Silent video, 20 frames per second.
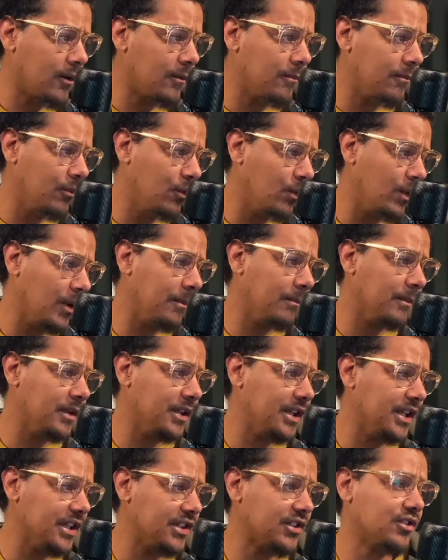with
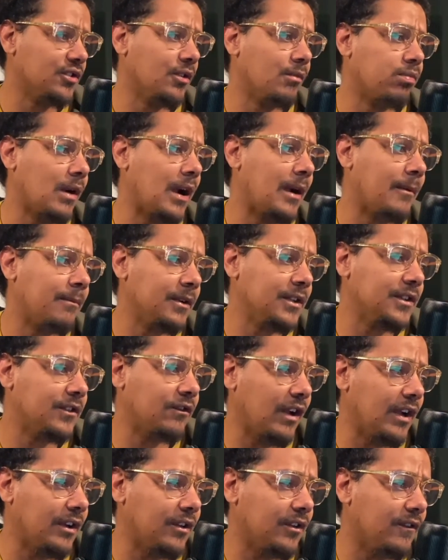medicinal properties
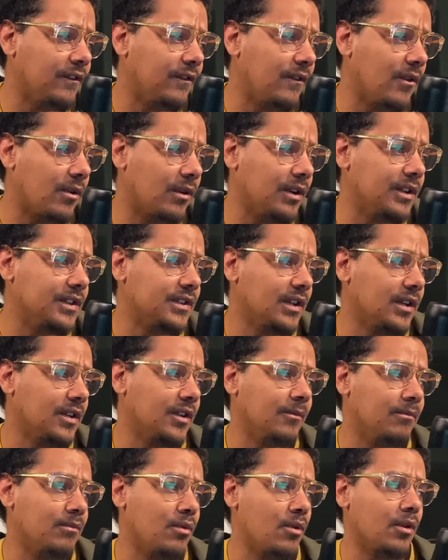found in a forest on the
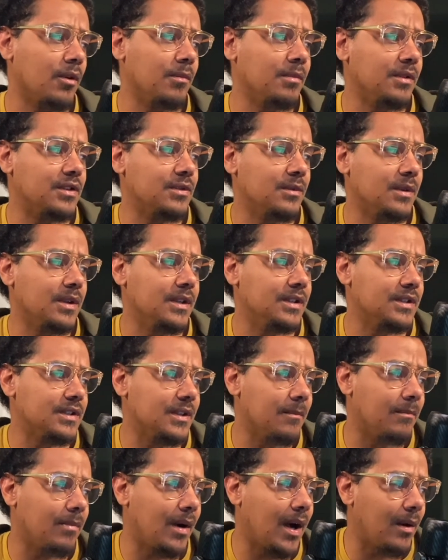border between
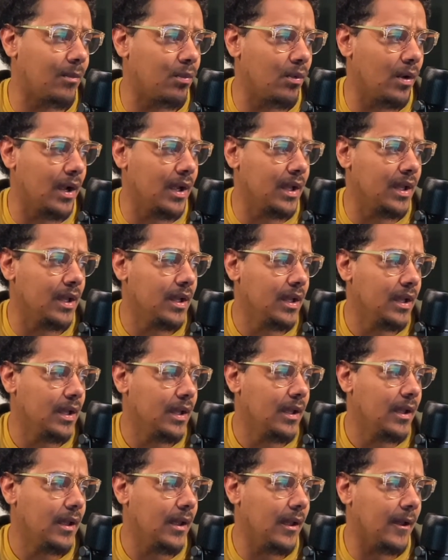Zimbabwe
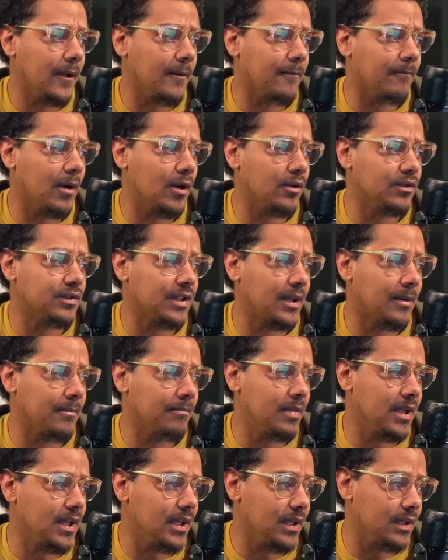and
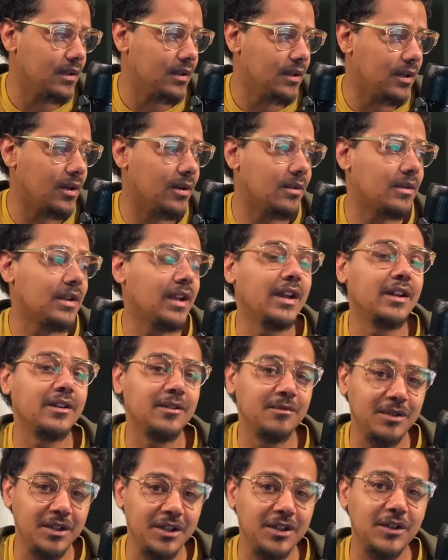Mozambique. Okay, them
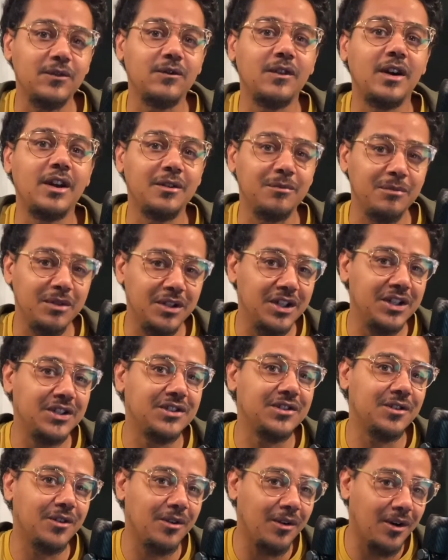niggas finding
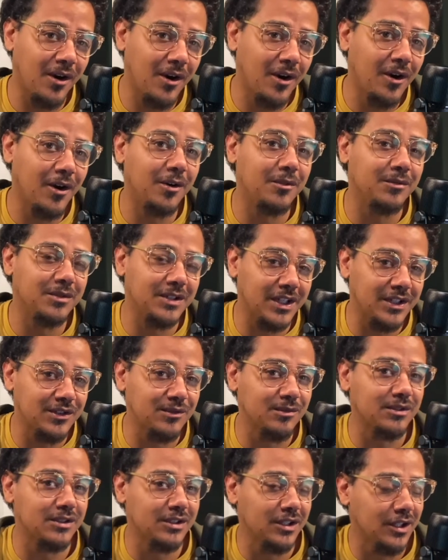medicinal herbs. That's
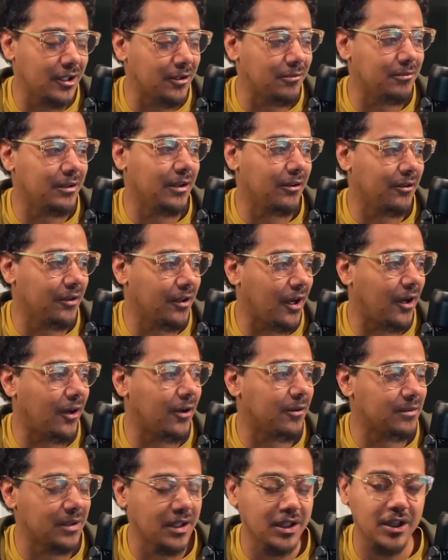what's up. I hope
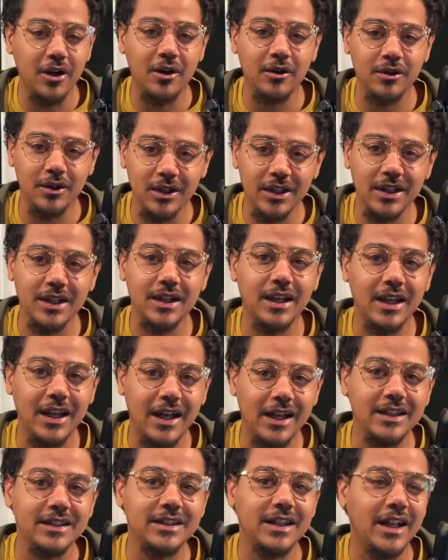they gonna
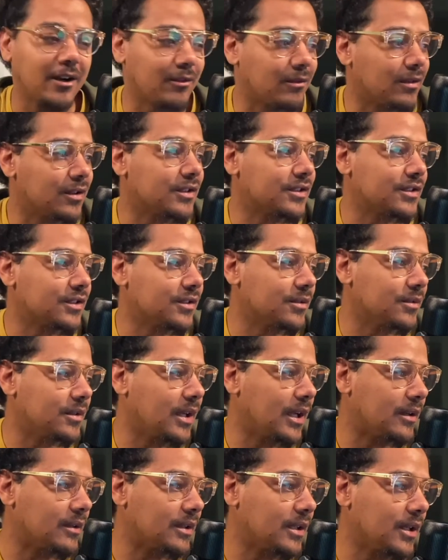legalize that real soon
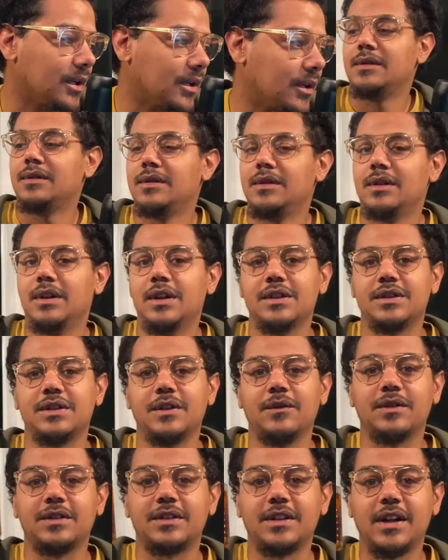out there. As if for
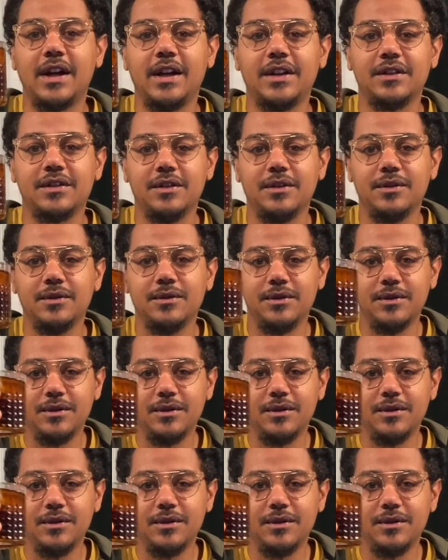science news,